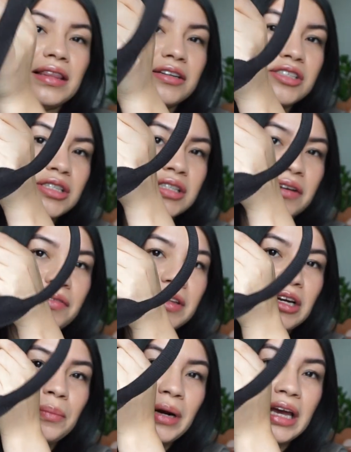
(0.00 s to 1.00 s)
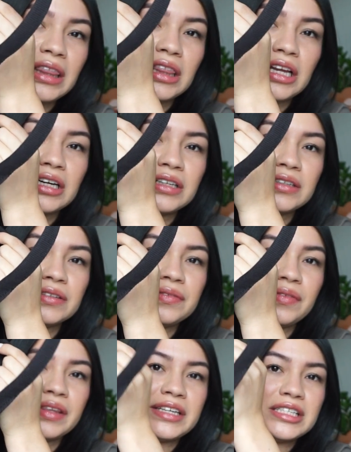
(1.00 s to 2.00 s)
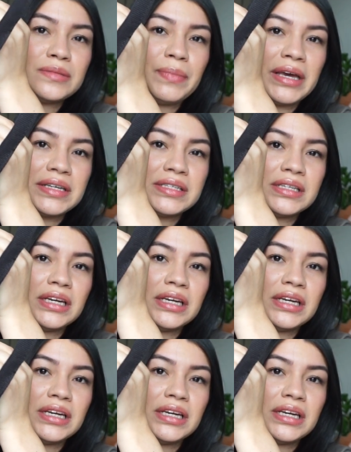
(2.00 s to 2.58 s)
There's stuff in there, but I love the space